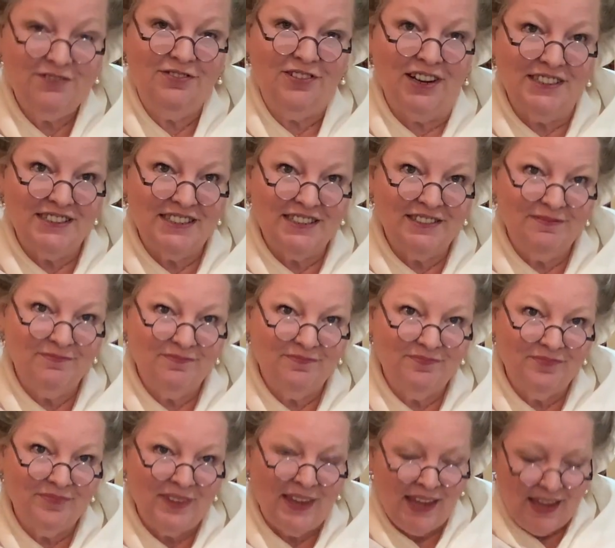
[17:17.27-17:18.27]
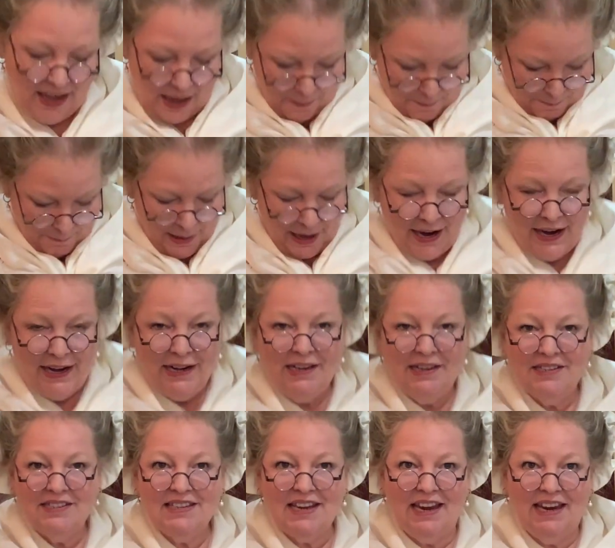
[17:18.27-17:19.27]
front. Mine
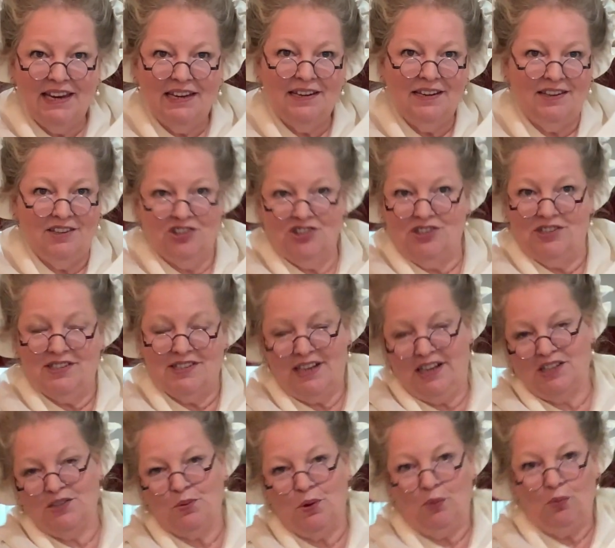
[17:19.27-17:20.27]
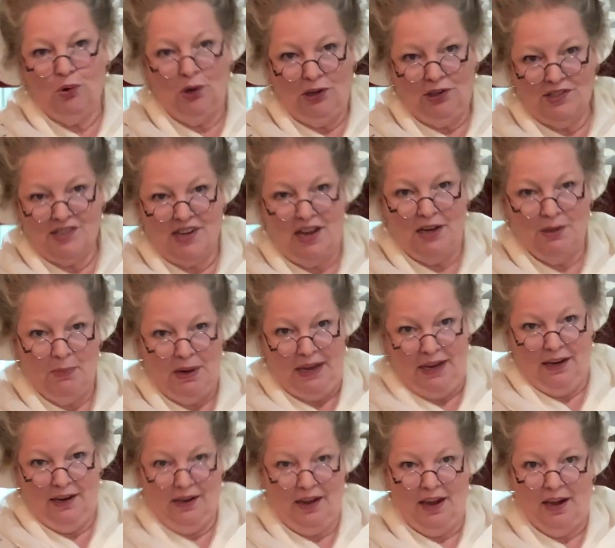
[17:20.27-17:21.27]
is eight inches, that's what works on
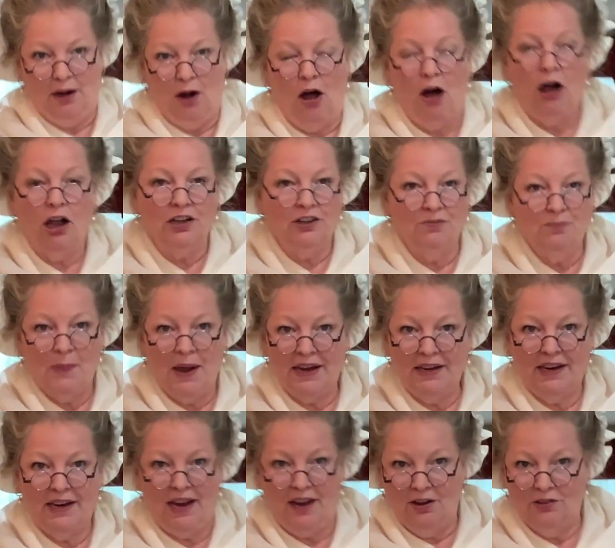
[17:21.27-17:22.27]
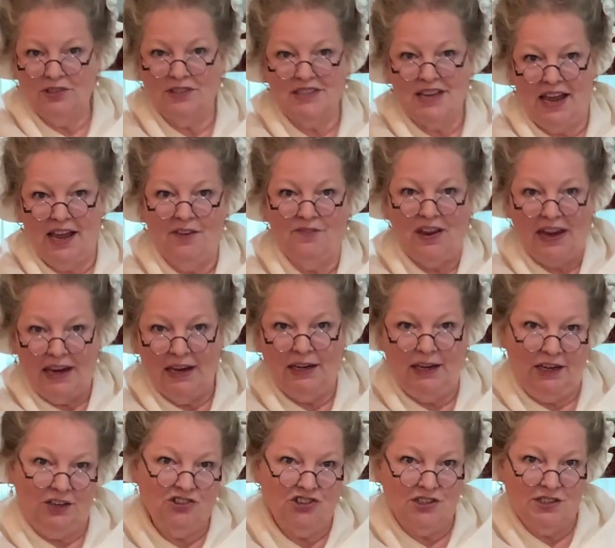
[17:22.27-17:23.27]
me, and all of my gowns have eight
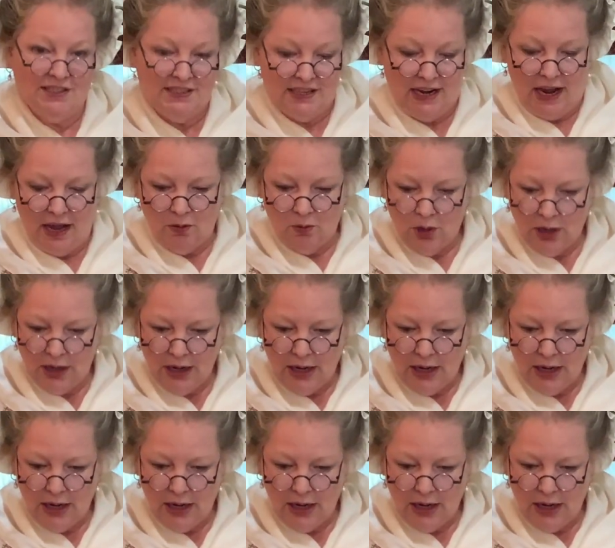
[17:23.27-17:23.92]
inches now.